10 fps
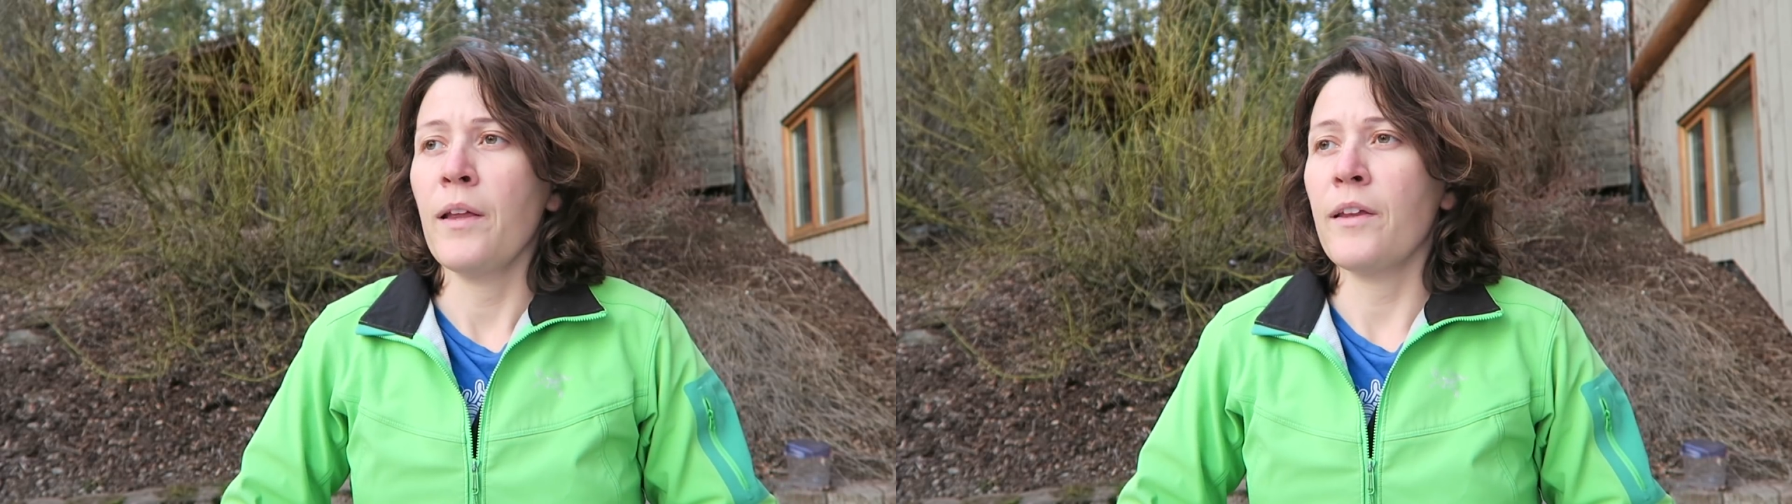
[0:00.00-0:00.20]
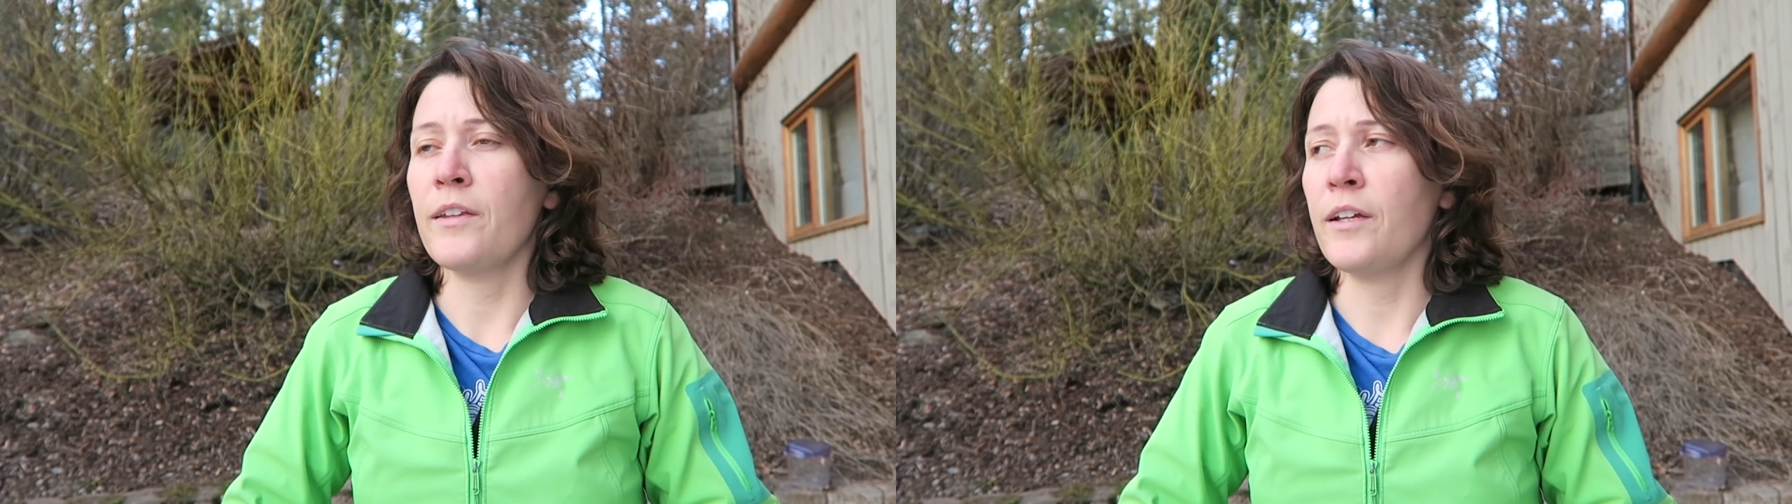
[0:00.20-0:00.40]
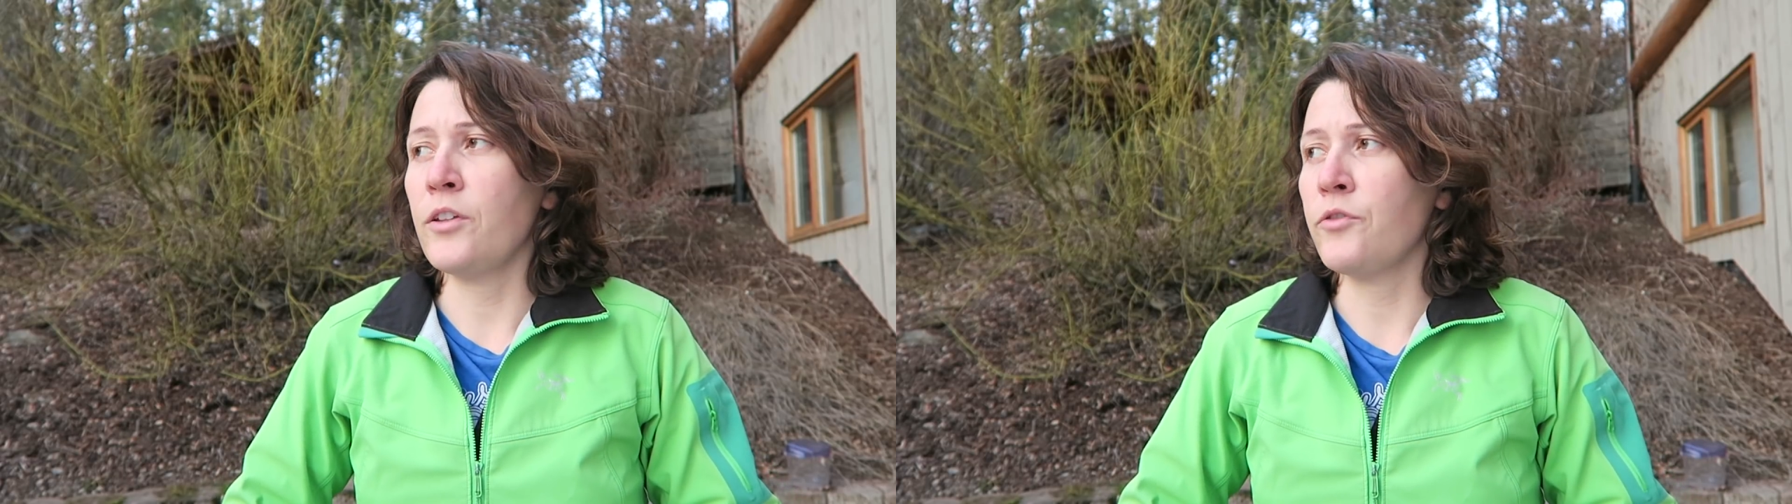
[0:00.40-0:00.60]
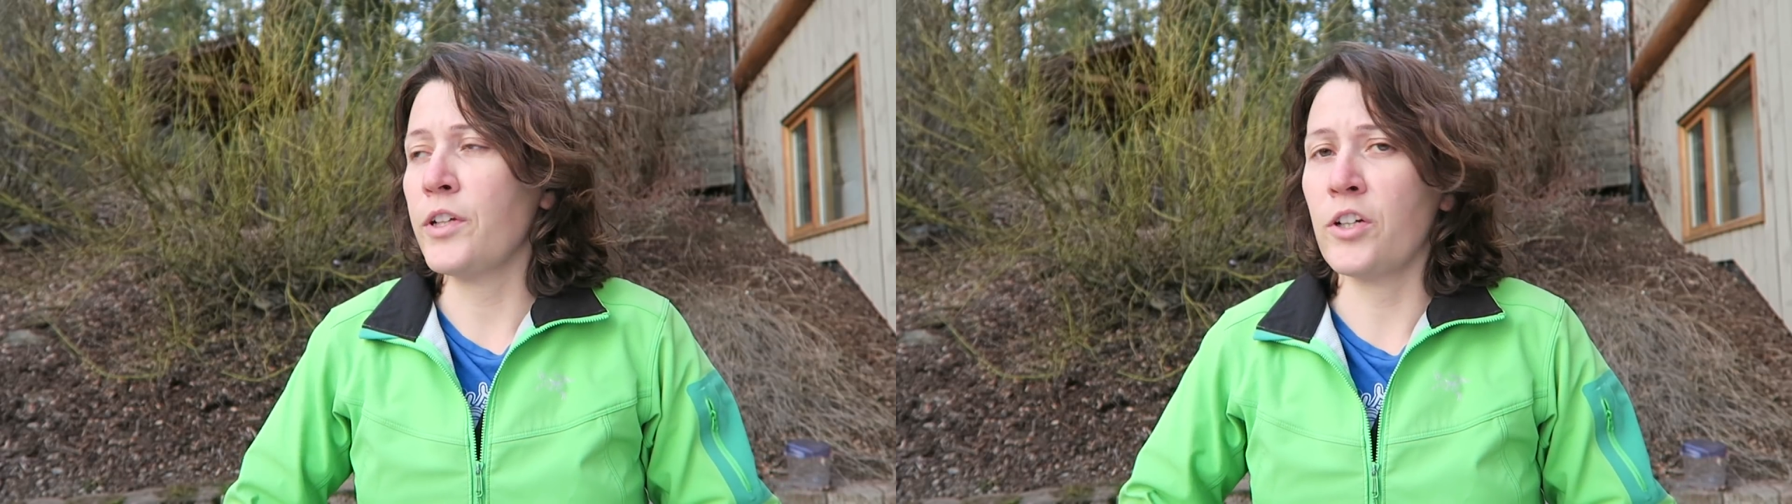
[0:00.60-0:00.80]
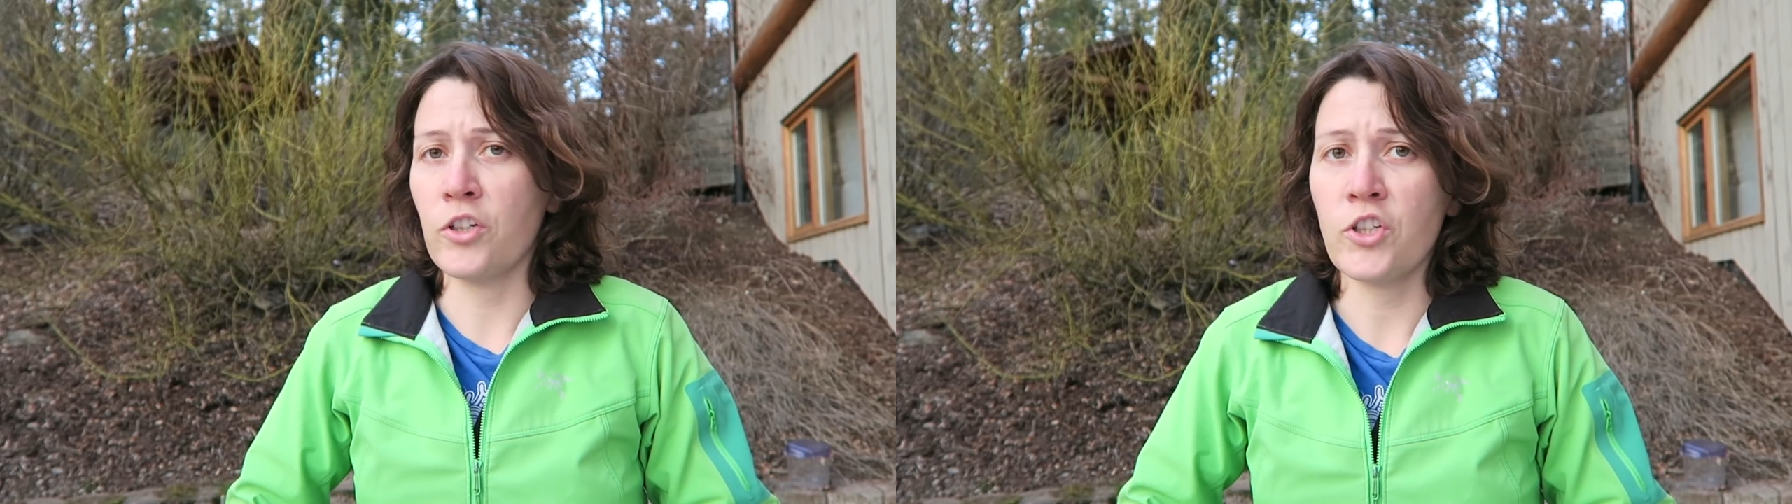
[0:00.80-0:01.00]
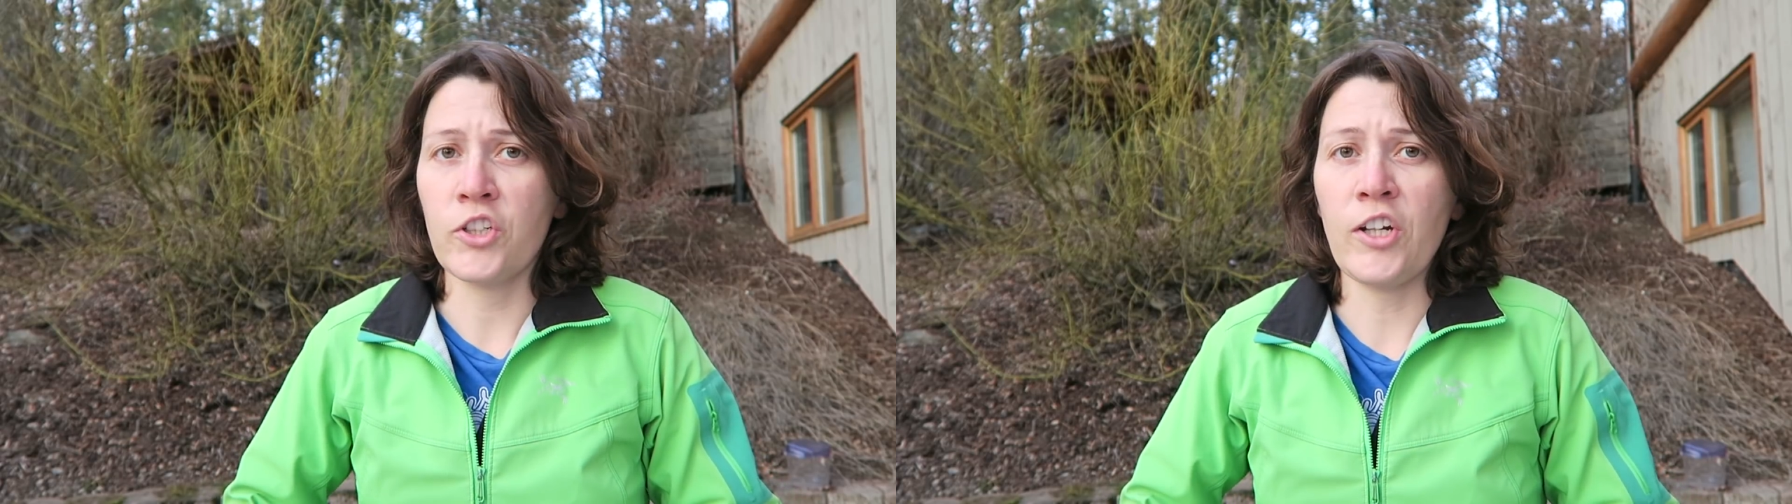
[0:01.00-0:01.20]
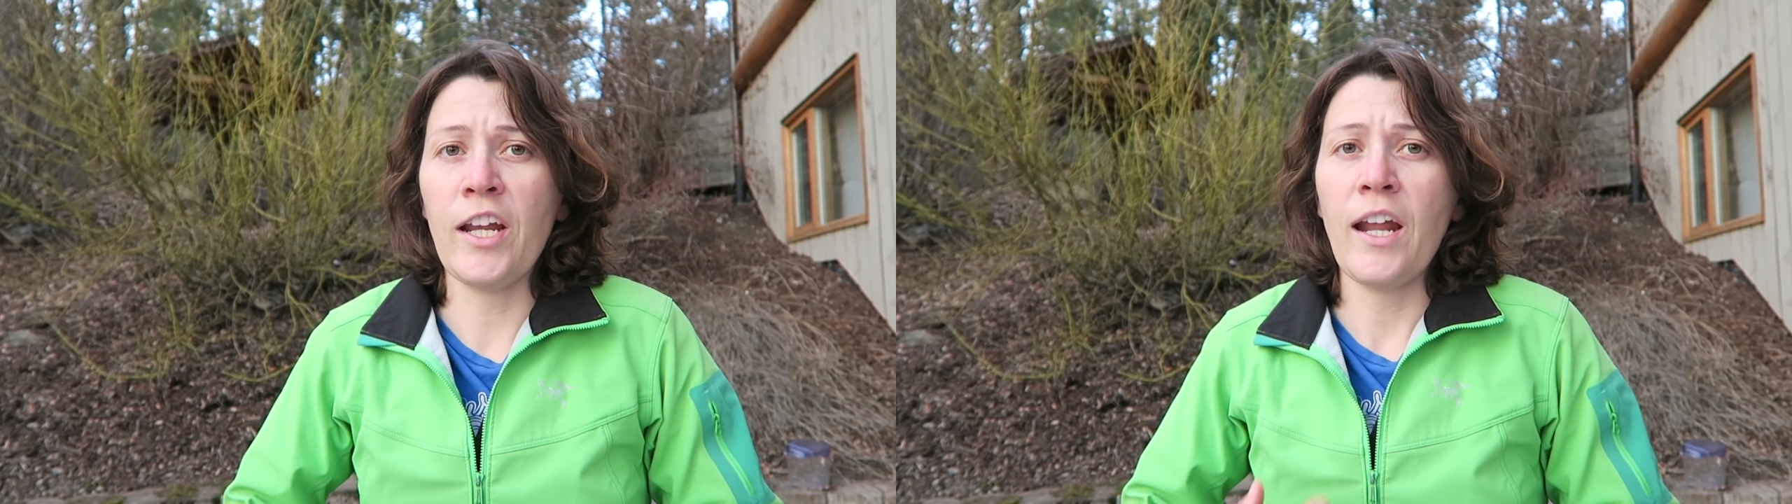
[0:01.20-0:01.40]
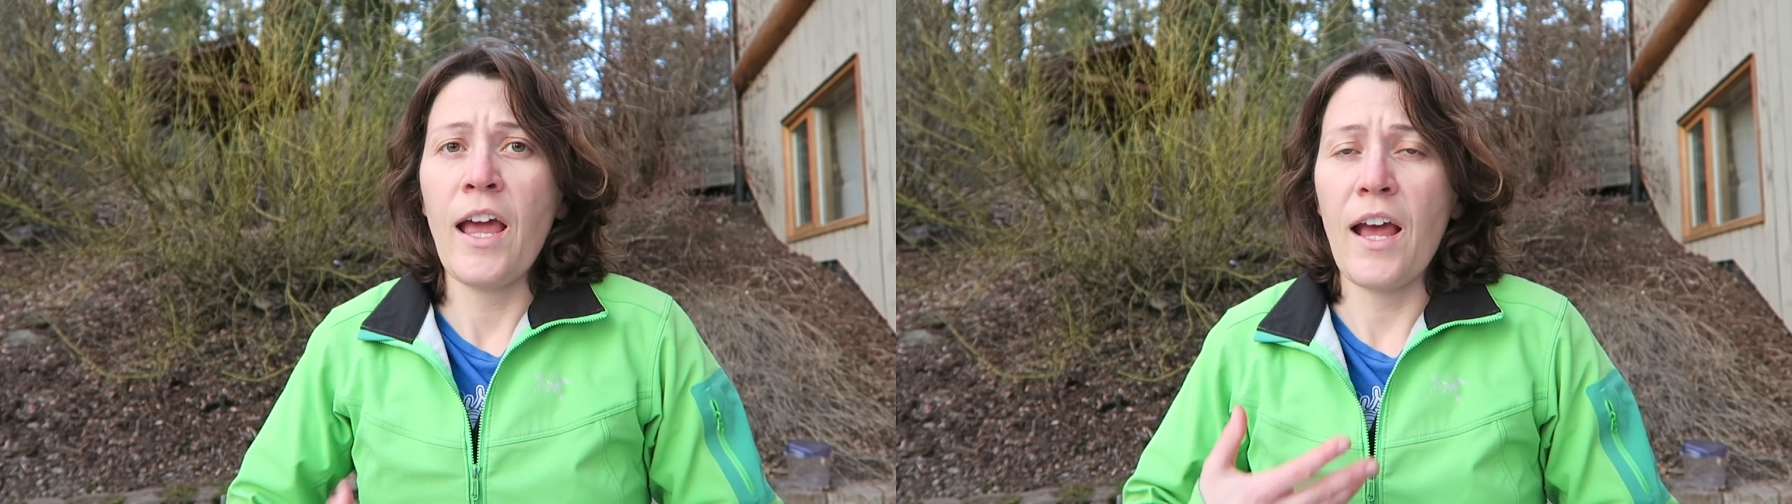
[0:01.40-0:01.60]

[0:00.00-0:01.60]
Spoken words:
they tend to regurgitate